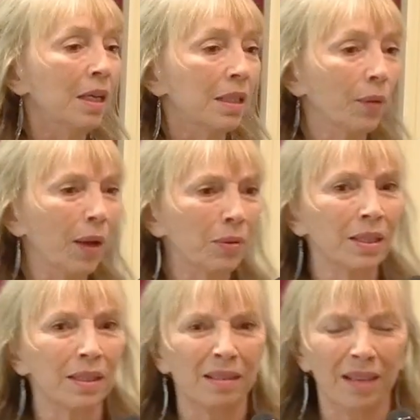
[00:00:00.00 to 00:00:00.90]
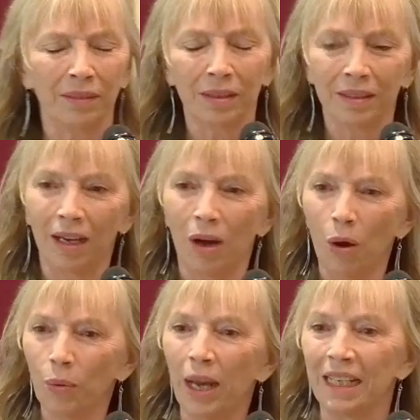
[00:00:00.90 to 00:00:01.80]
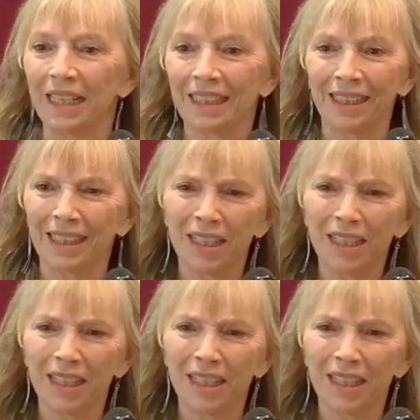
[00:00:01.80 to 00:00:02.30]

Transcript: So that was already at